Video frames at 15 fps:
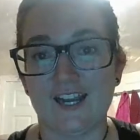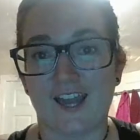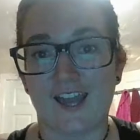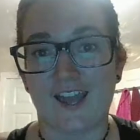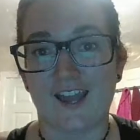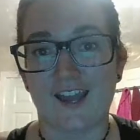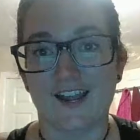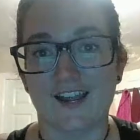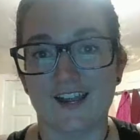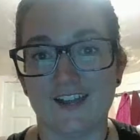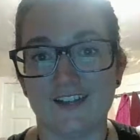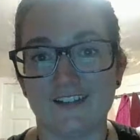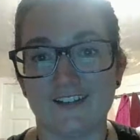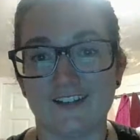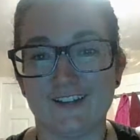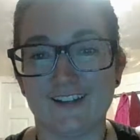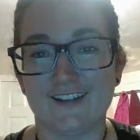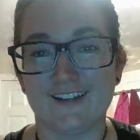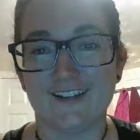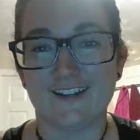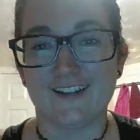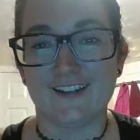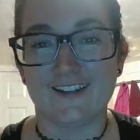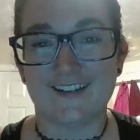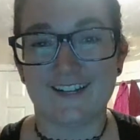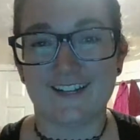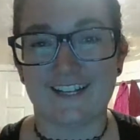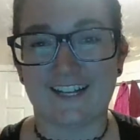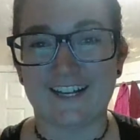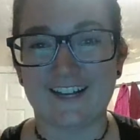And
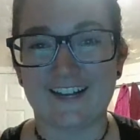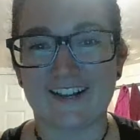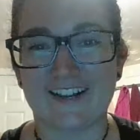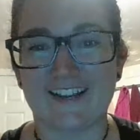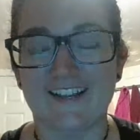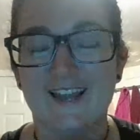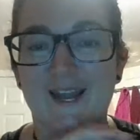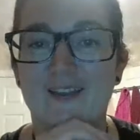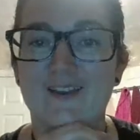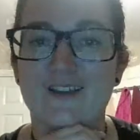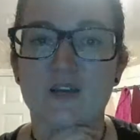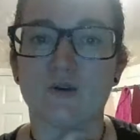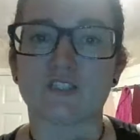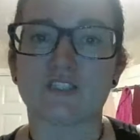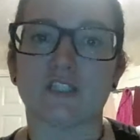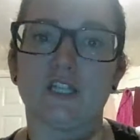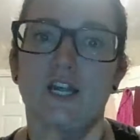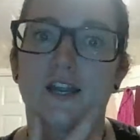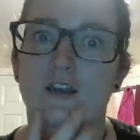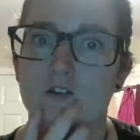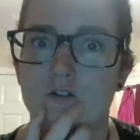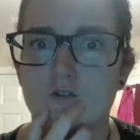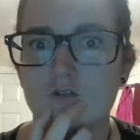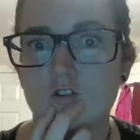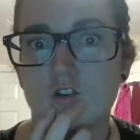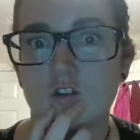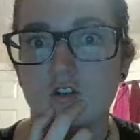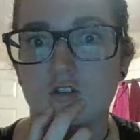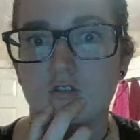he wasn't like, oh shit,